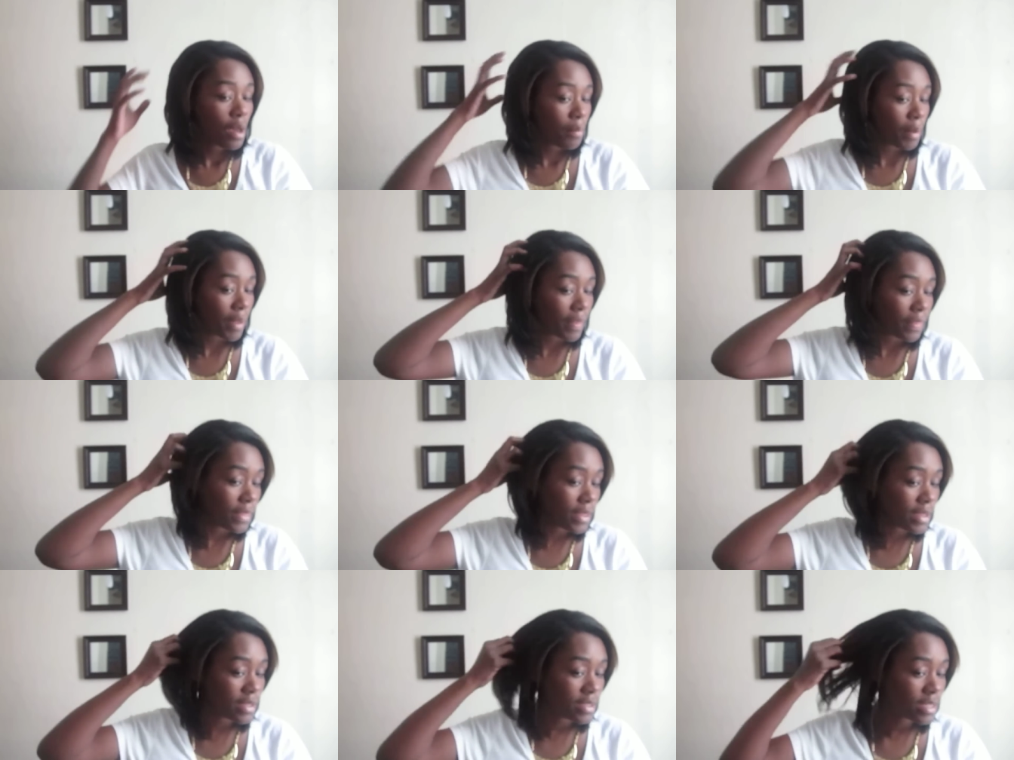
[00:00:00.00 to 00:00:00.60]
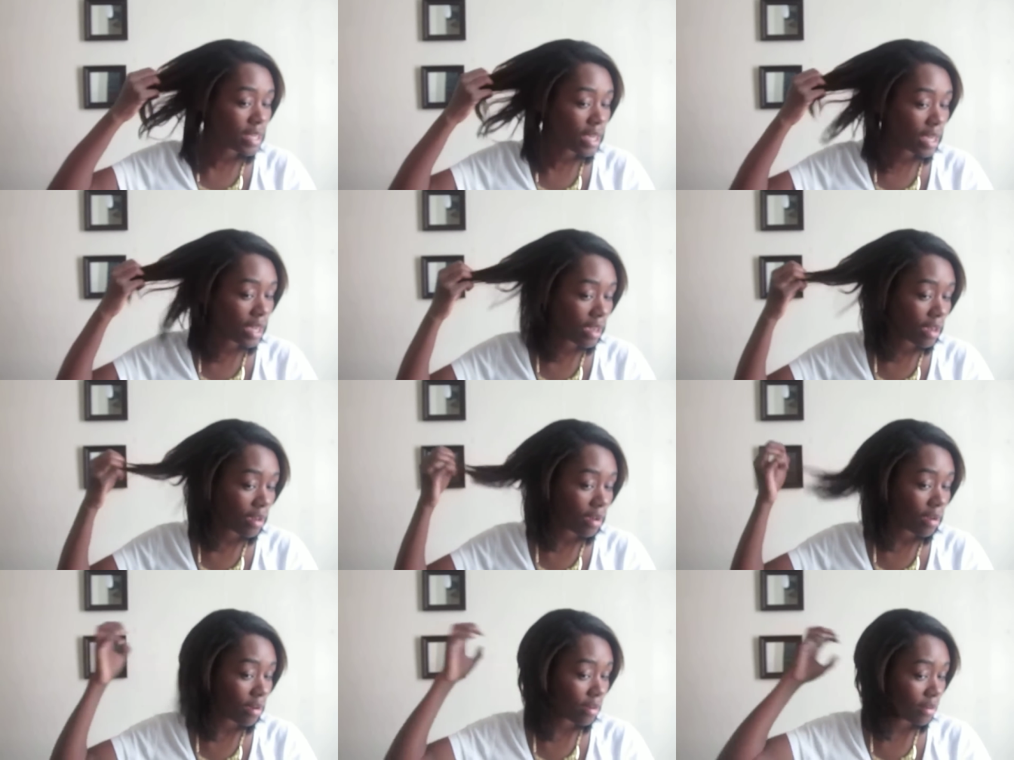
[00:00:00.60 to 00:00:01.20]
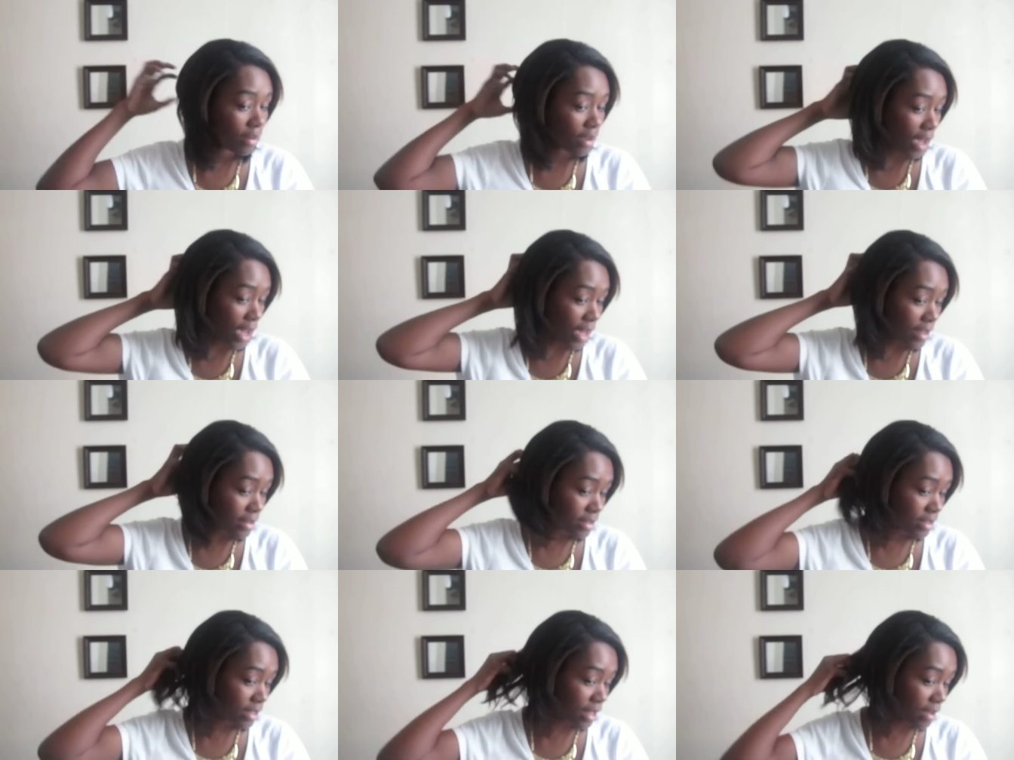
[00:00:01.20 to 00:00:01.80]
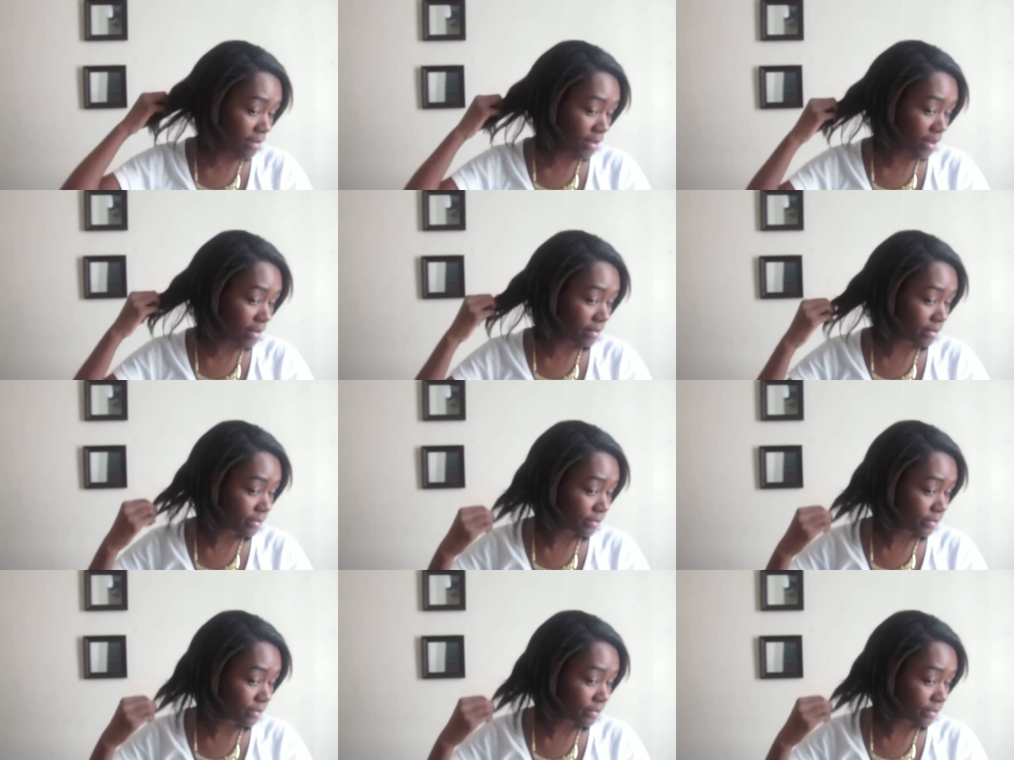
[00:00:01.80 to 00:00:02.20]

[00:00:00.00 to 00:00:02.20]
But this here, I just love it.